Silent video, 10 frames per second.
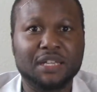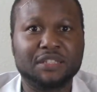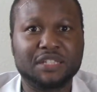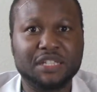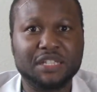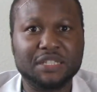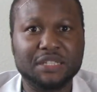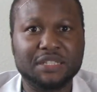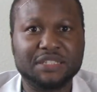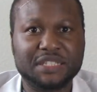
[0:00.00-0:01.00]
The
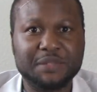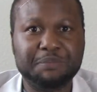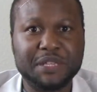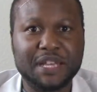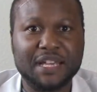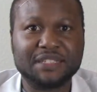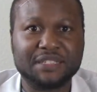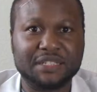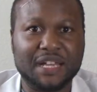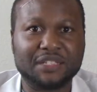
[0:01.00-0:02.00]

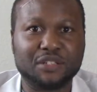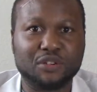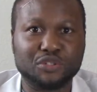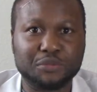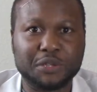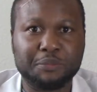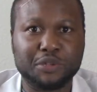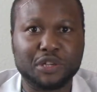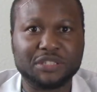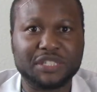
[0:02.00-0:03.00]
CPSC, that's the Consumer
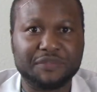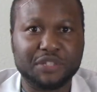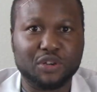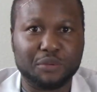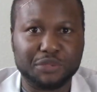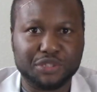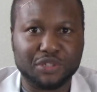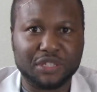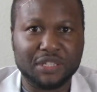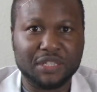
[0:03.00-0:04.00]
Product Safety
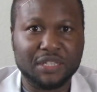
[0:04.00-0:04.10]
Commission,